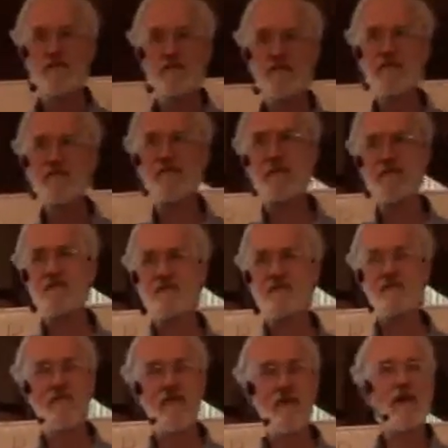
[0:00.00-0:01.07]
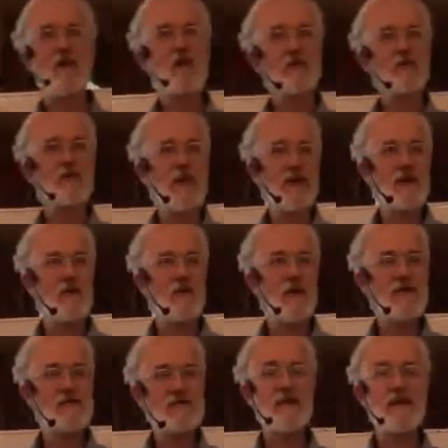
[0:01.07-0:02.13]
than physics, I also
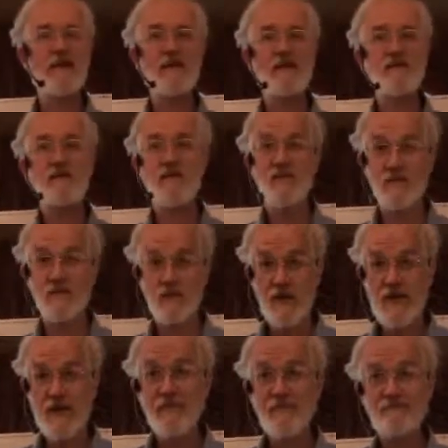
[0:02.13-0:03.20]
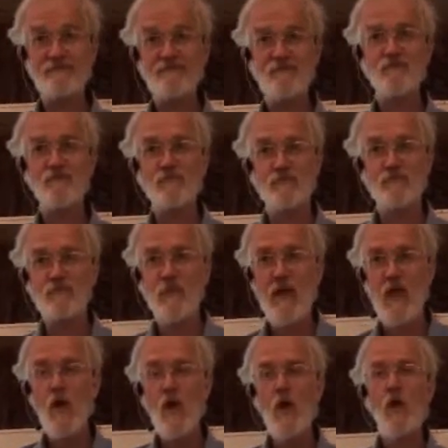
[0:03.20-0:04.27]
categorize that as schizophrenia.
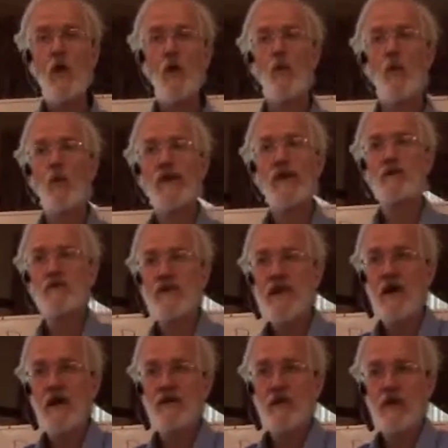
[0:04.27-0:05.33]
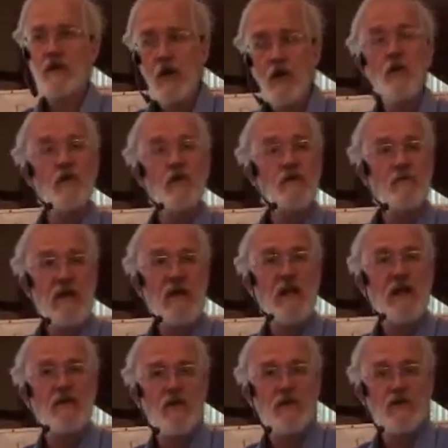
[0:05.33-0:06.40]
When you say other, the only
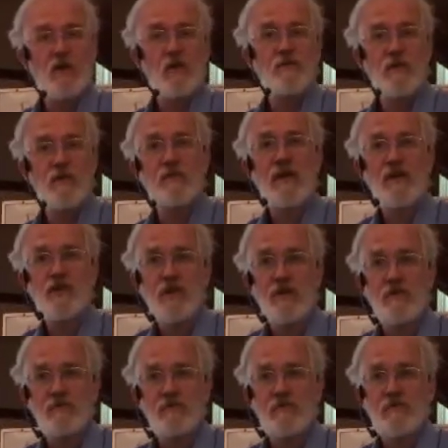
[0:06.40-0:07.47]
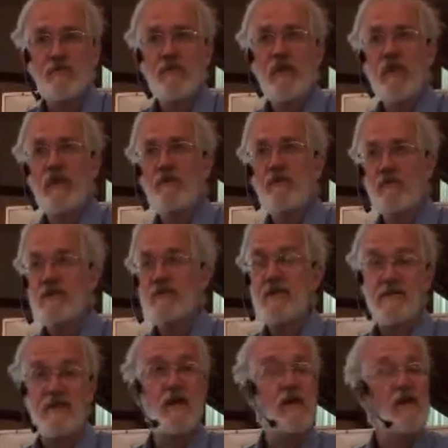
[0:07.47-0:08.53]
meaning of the term dimension in the
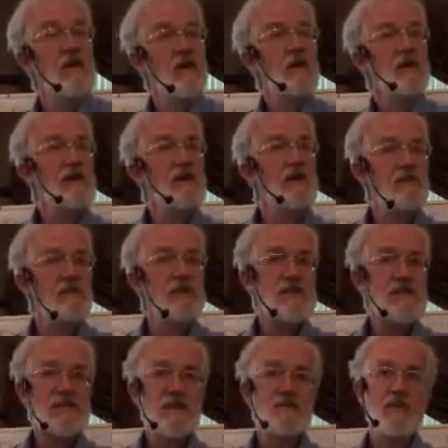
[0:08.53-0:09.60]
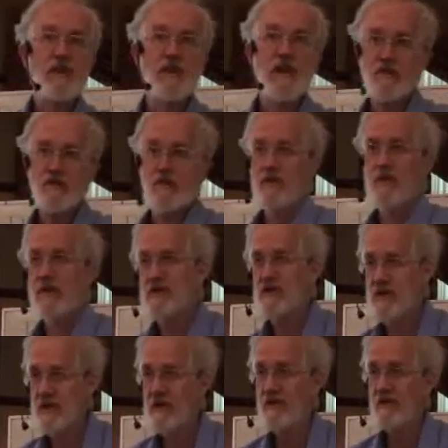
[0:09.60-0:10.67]
physics, now, in the physics of an electrical
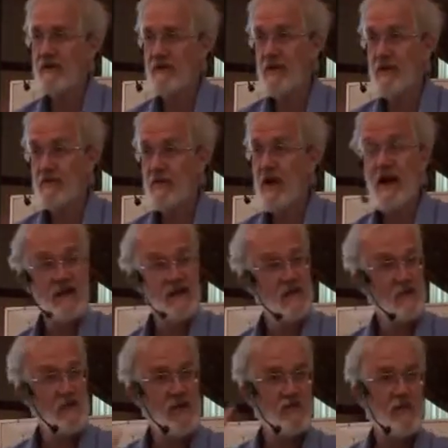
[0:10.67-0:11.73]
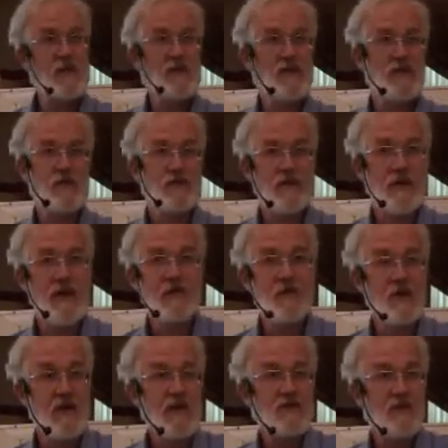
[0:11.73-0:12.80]
engineer, I admit to you that I'm
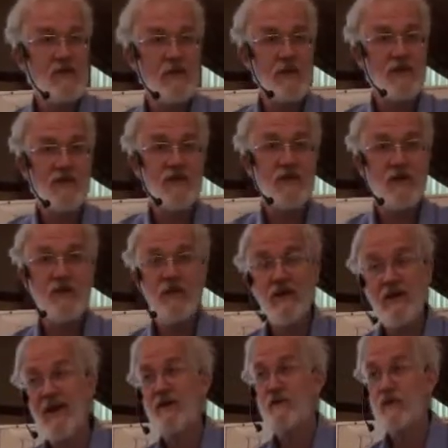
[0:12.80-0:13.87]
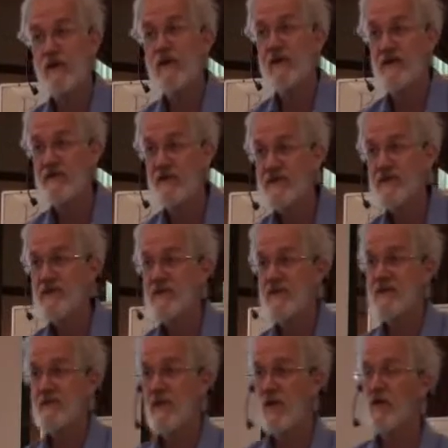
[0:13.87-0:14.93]
an electrical engineer and not really a
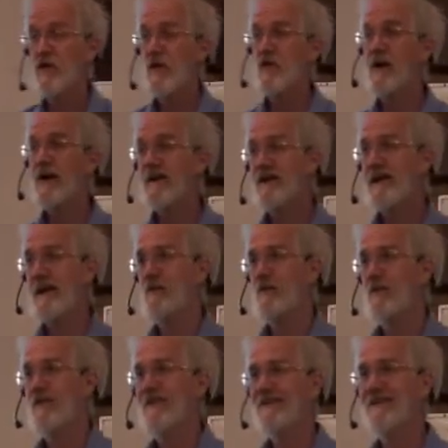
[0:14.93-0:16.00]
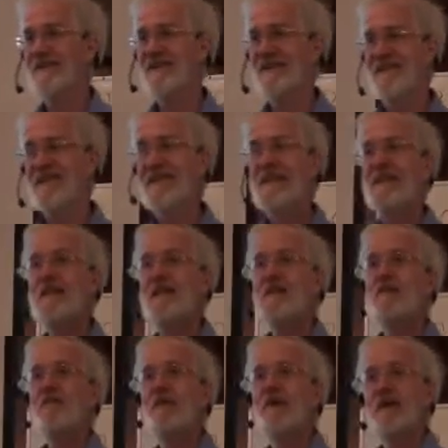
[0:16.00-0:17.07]
physicist, although I dabble.
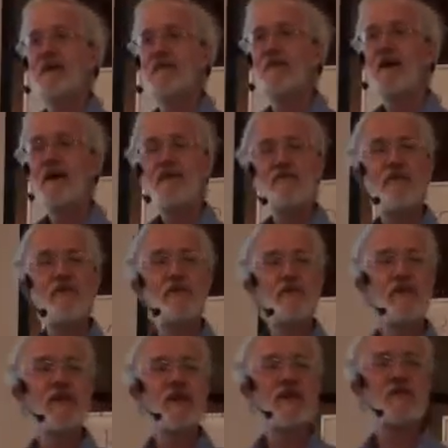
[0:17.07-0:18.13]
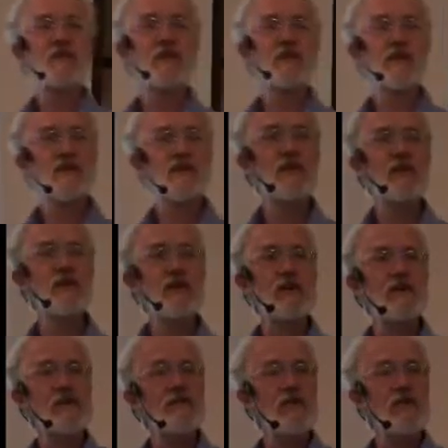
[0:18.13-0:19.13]
But my view as an electrical engineer is